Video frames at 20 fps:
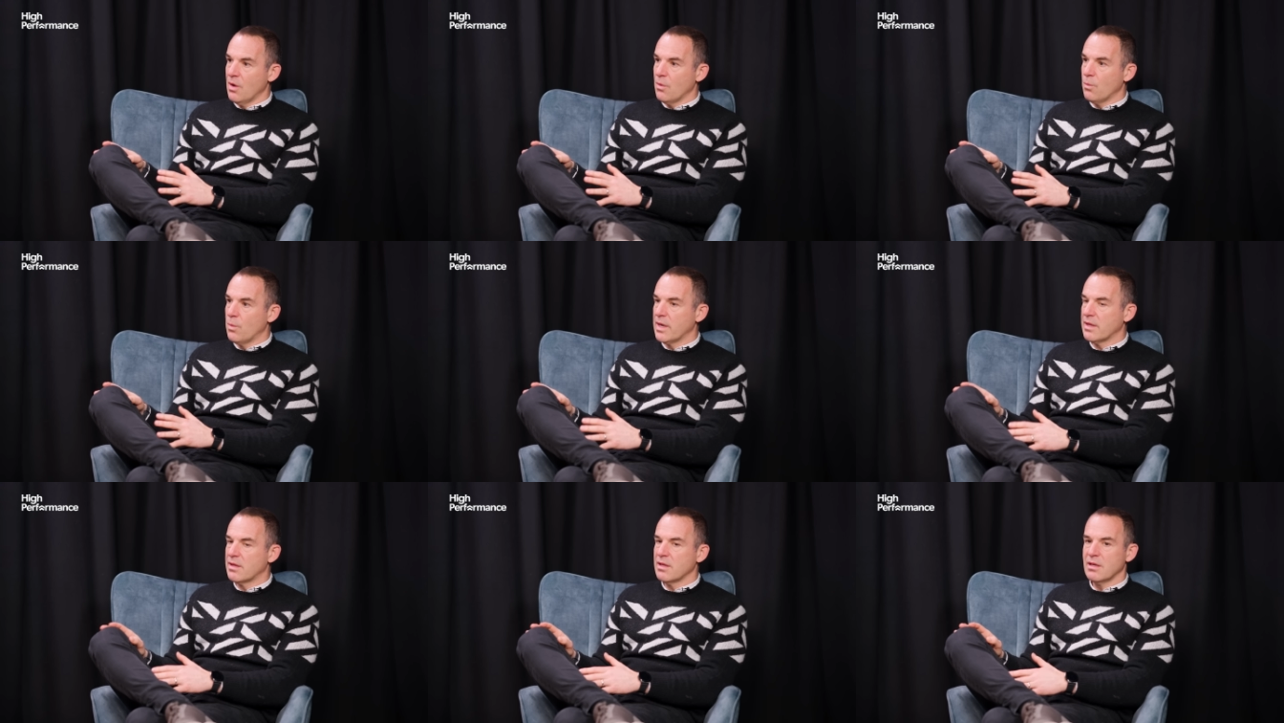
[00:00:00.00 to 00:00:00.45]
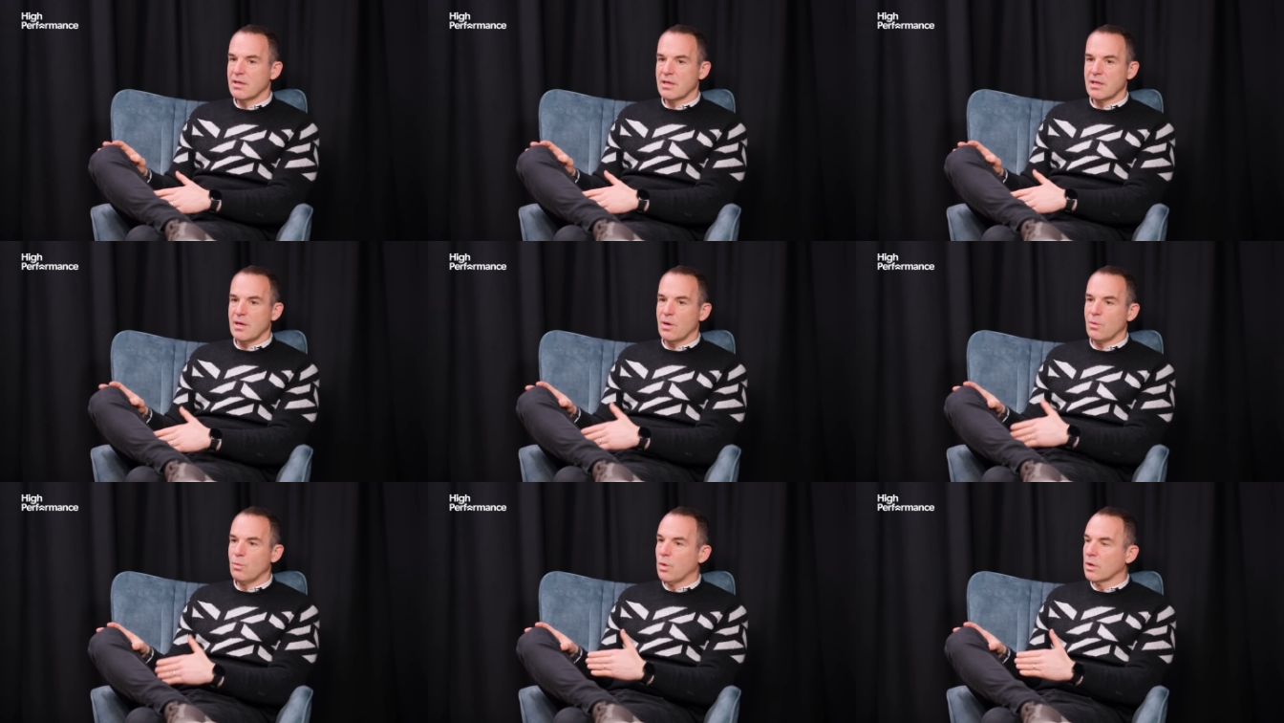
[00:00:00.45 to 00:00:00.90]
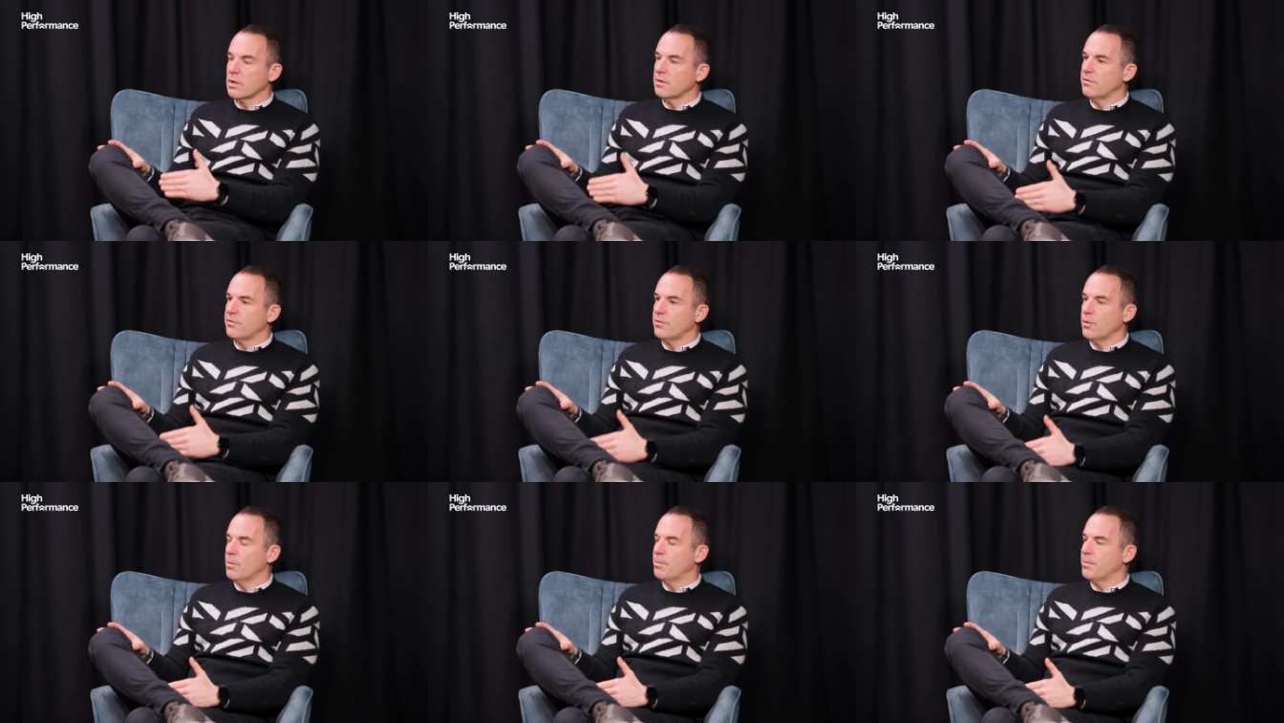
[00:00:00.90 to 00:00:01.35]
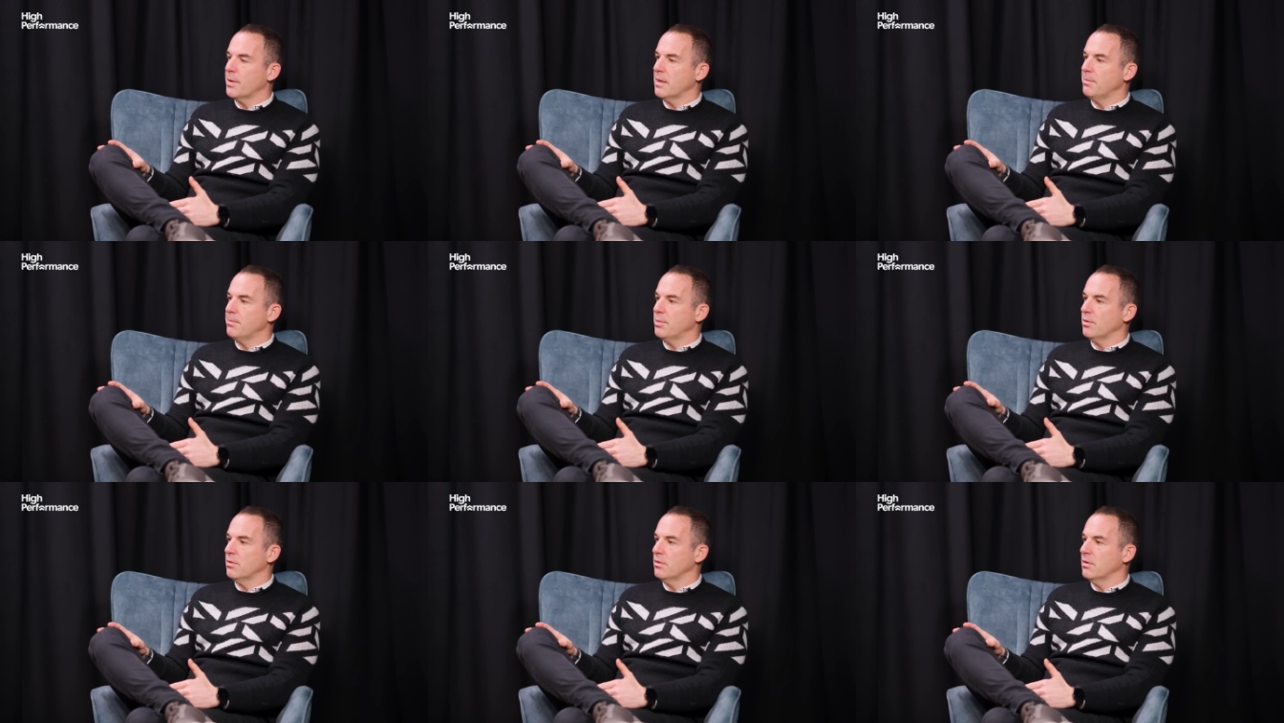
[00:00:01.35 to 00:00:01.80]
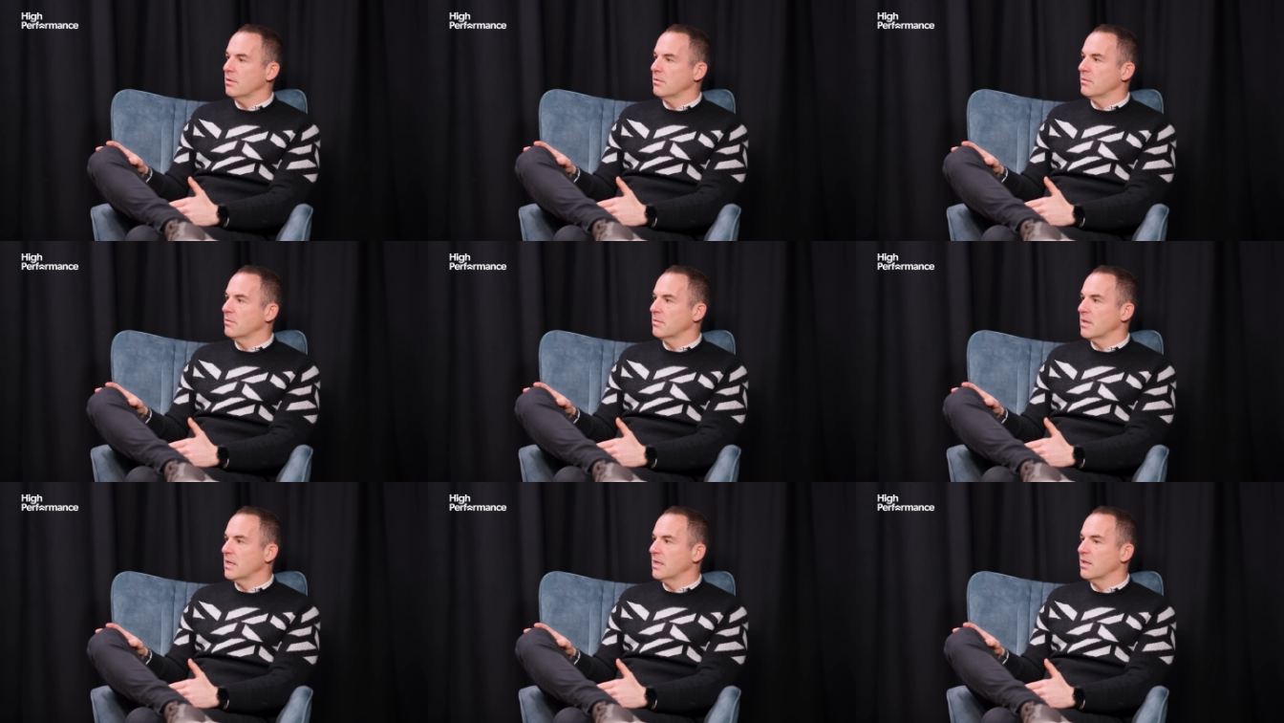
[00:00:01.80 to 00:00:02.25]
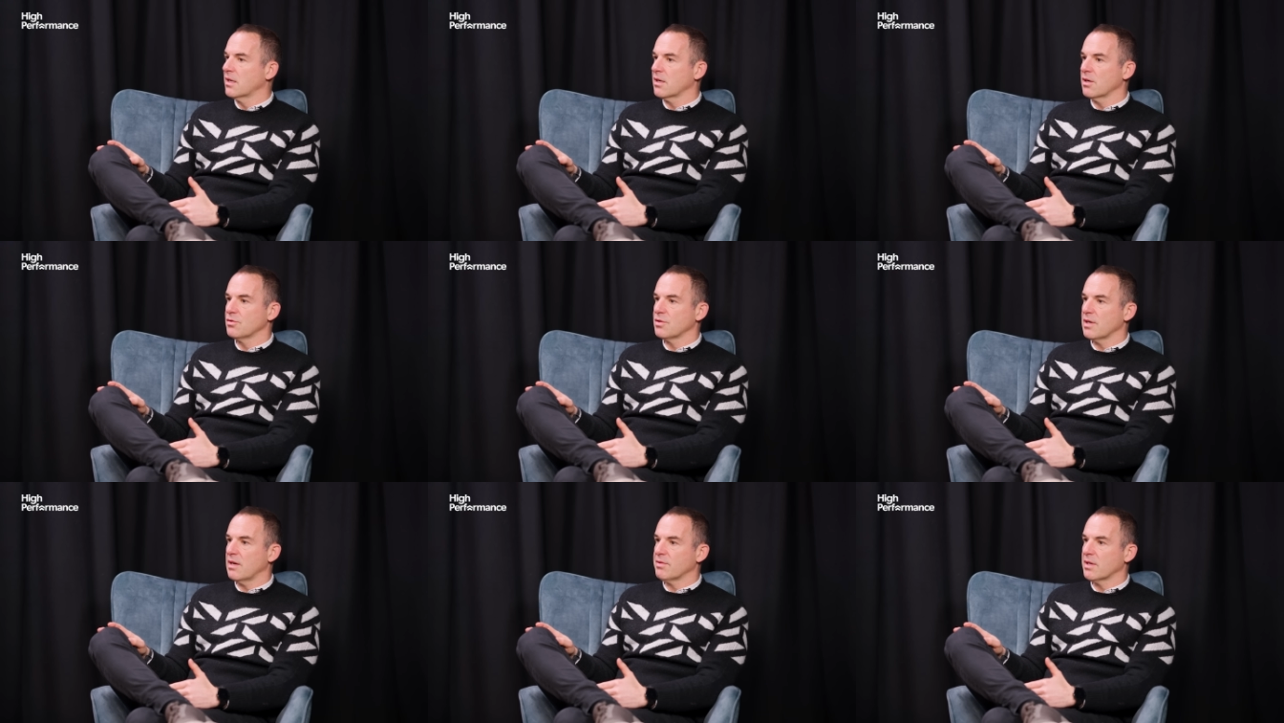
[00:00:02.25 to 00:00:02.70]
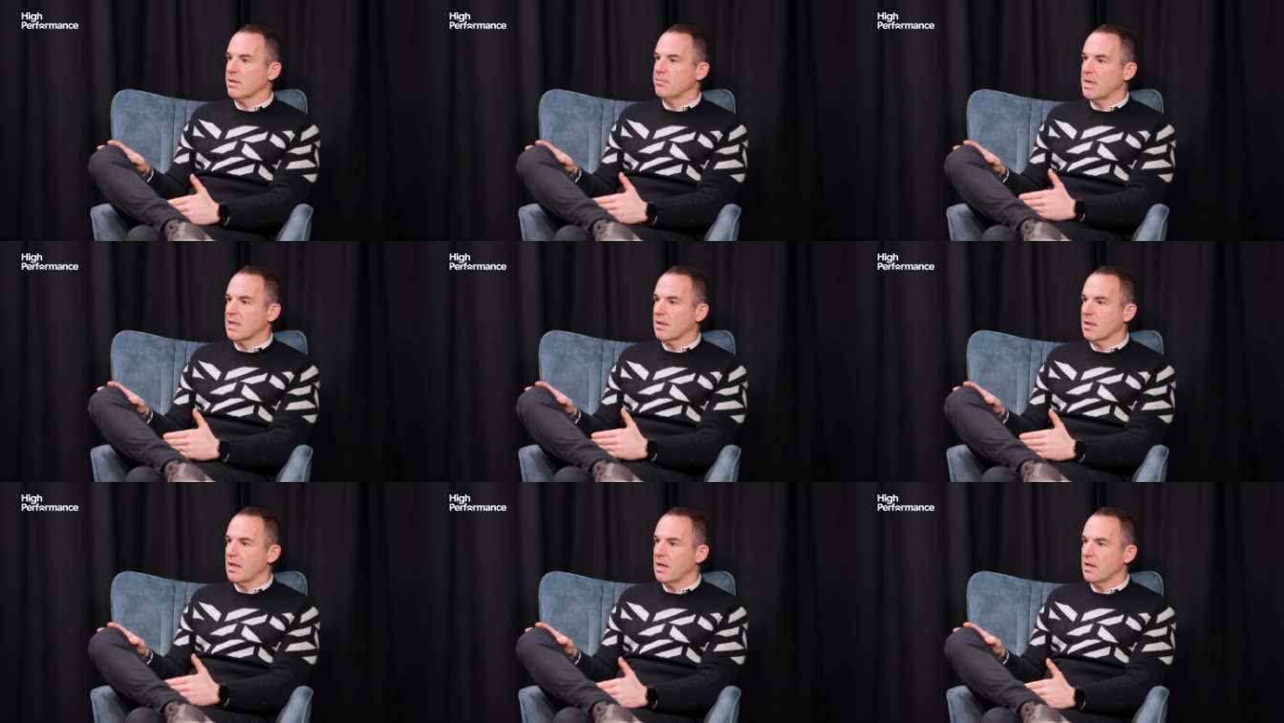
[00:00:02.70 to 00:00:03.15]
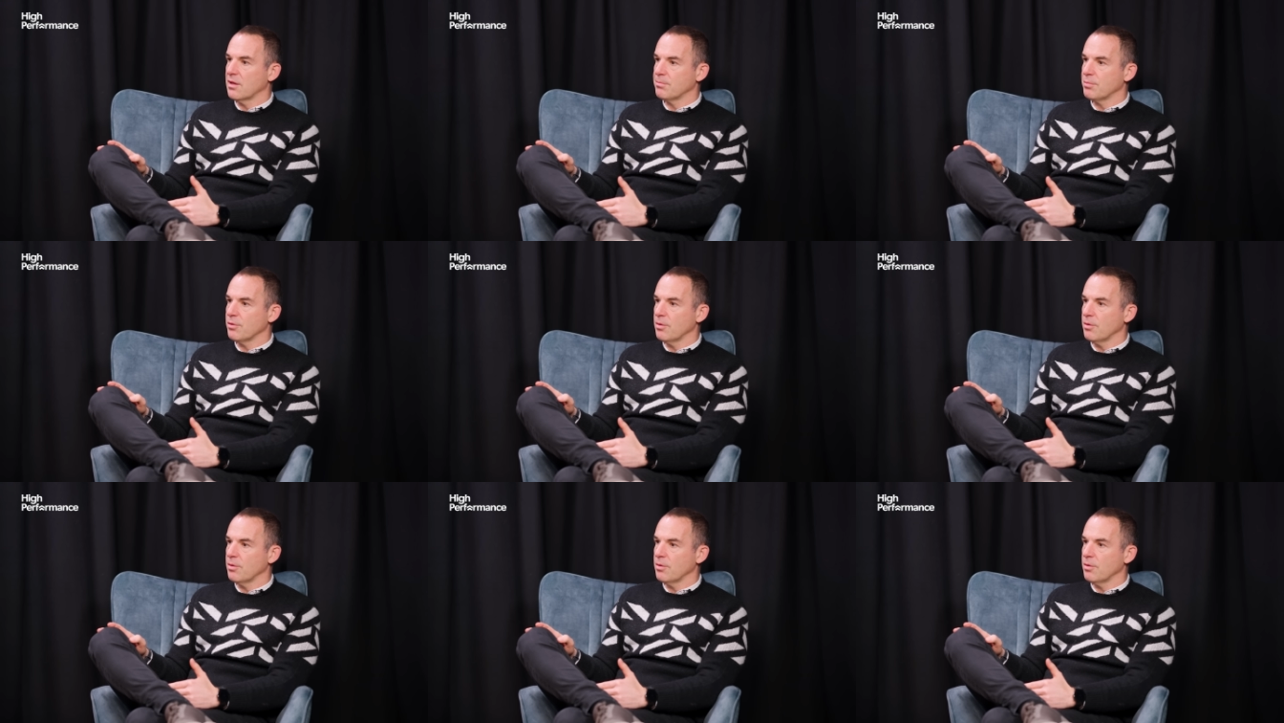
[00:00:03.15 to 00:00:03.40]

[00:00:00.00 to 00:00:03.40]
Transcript: With, you know, one in four people in the country having a mental health